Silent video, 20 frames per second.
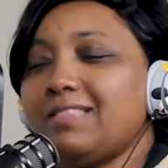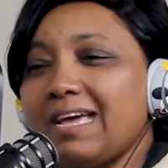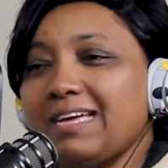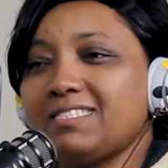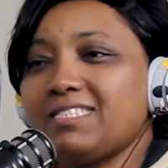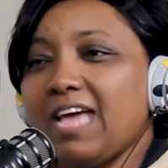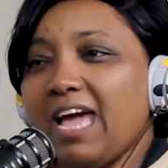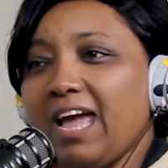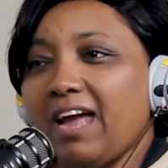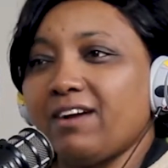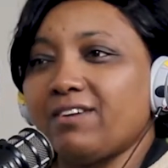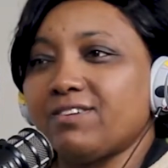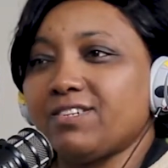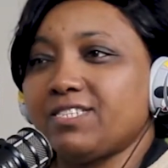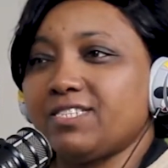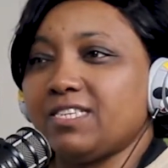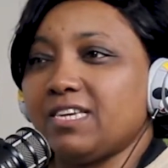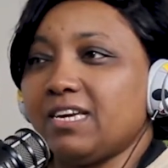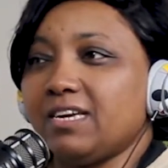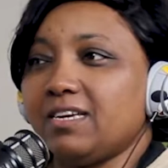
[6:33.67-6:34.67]
That's
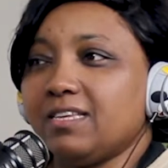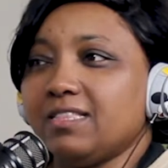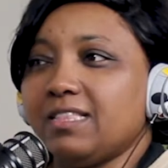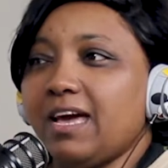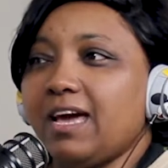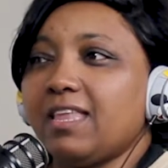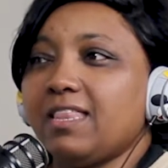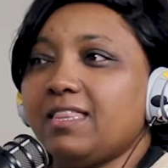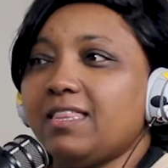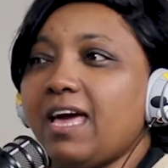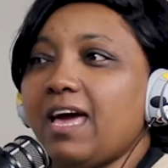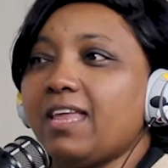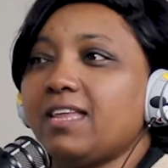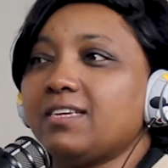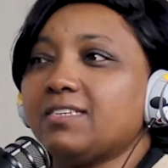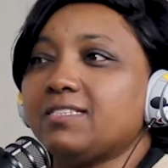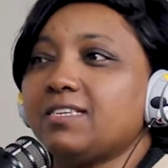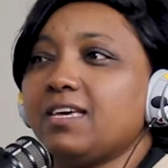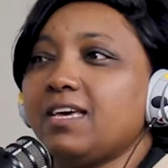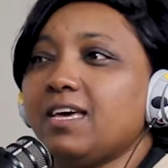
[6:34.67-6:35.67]
heresy.
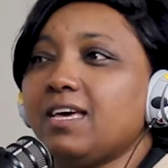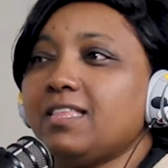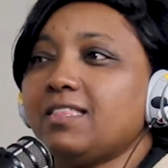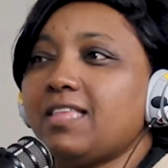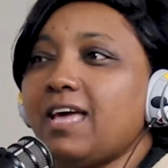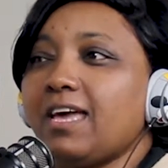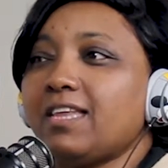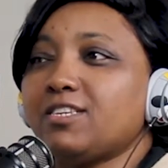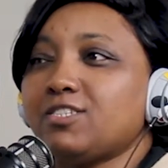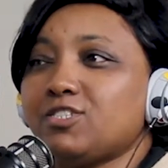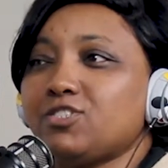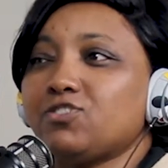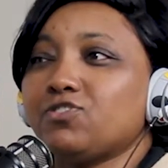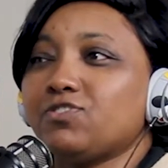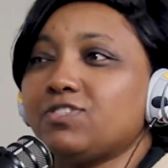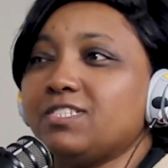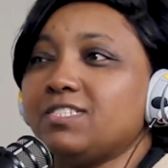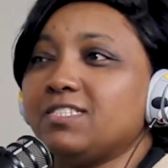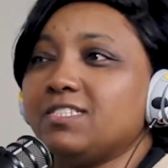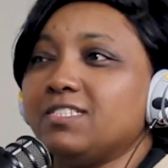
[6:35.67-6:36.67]
That is
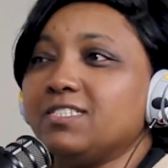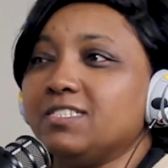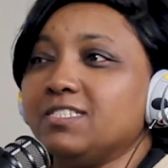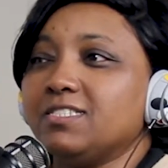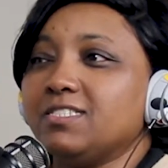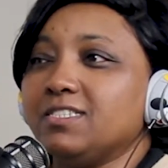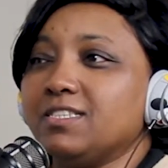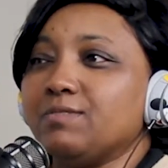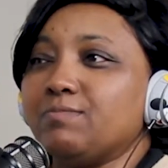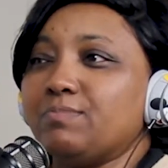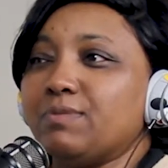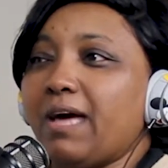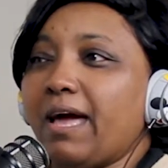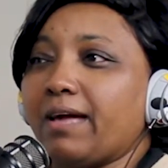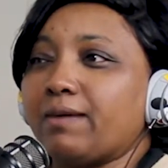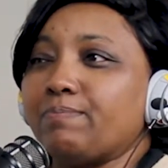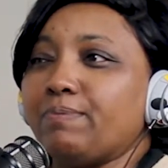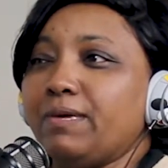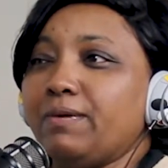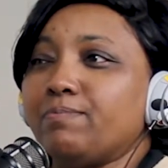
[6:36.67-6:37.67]
treasonous to the
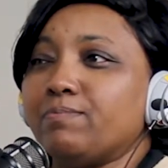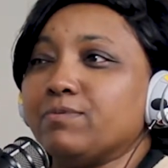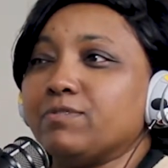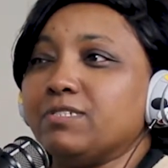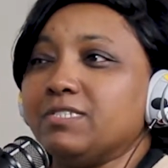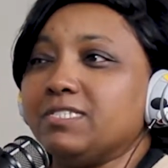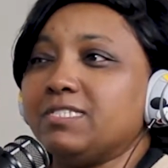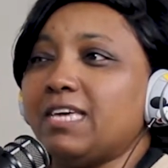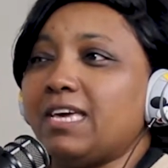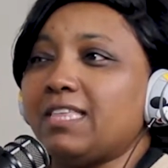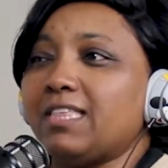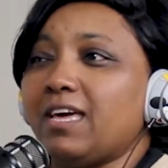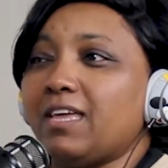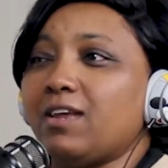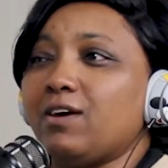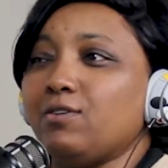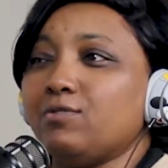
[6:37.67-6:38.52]
black people to say that